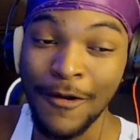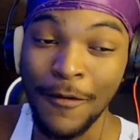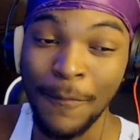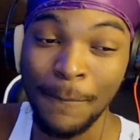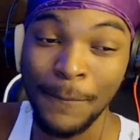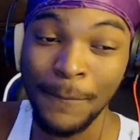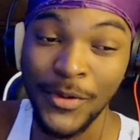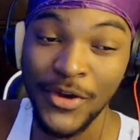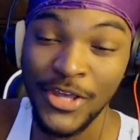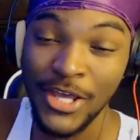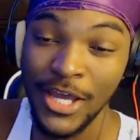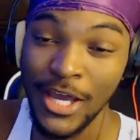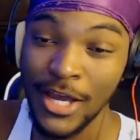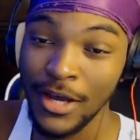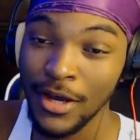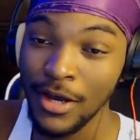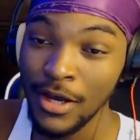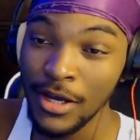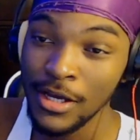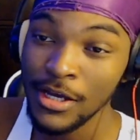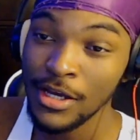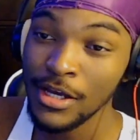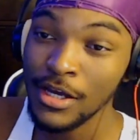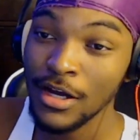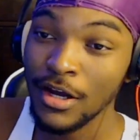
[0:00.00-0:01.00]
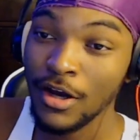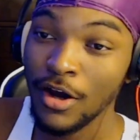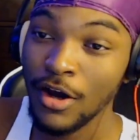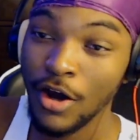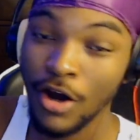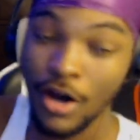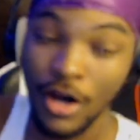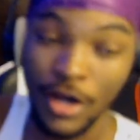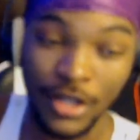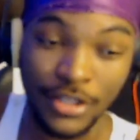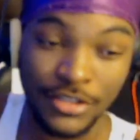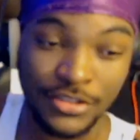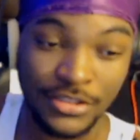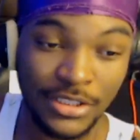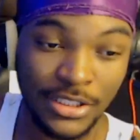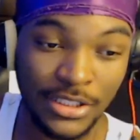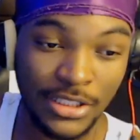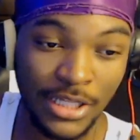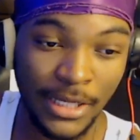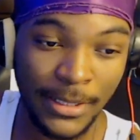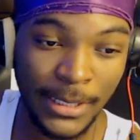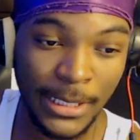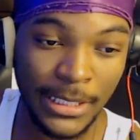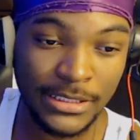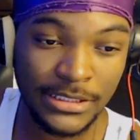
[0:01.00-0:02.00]
But yeah, uh,
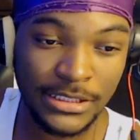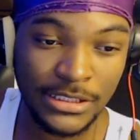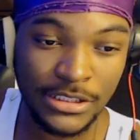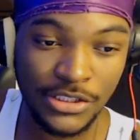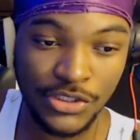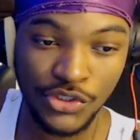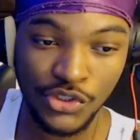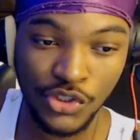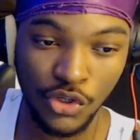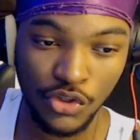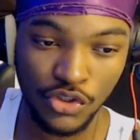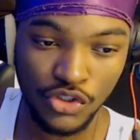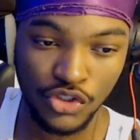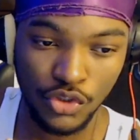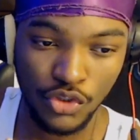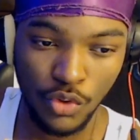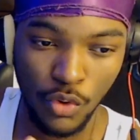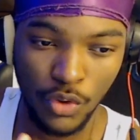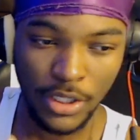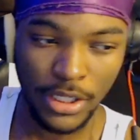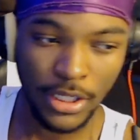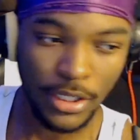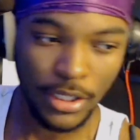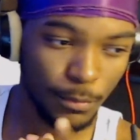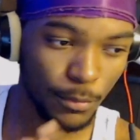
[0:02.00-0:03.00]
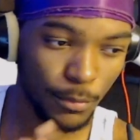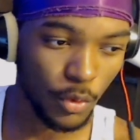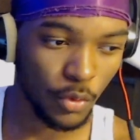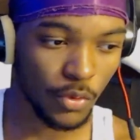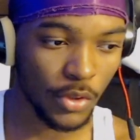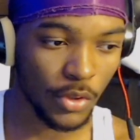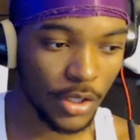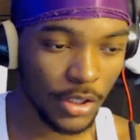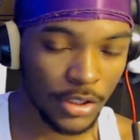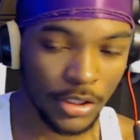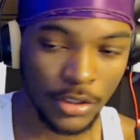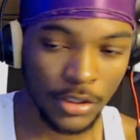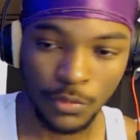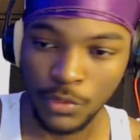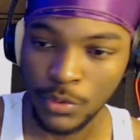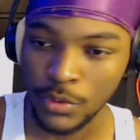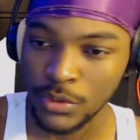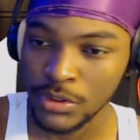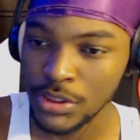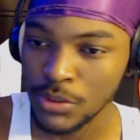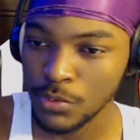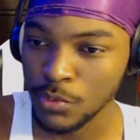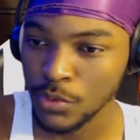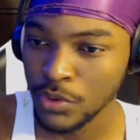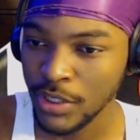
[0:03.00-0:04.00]
I guess this is her song in Moana, we'll
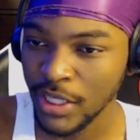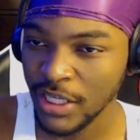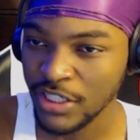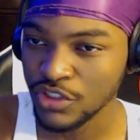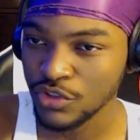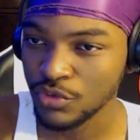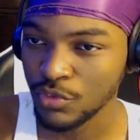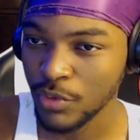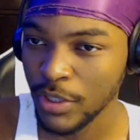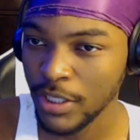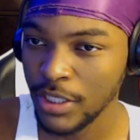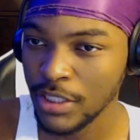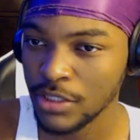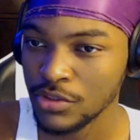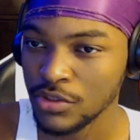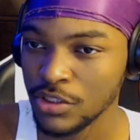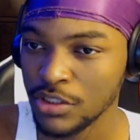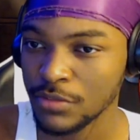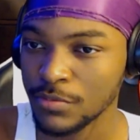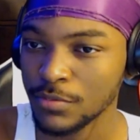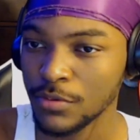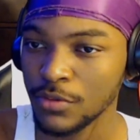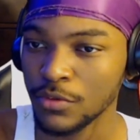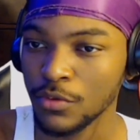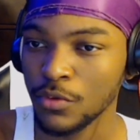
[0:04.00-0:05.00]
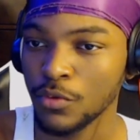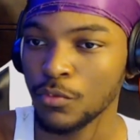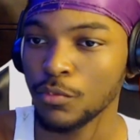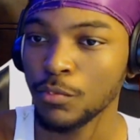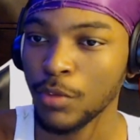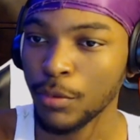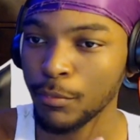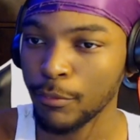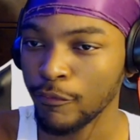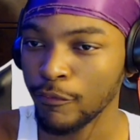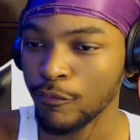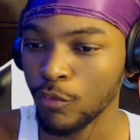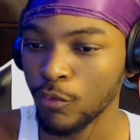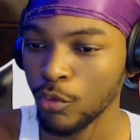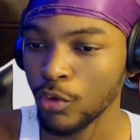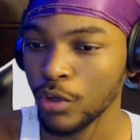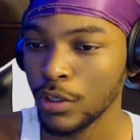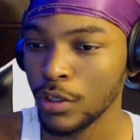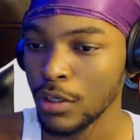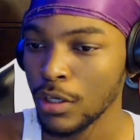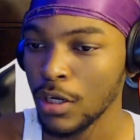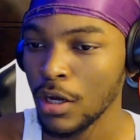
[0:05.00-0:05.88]
see, we'll get straight into this, but before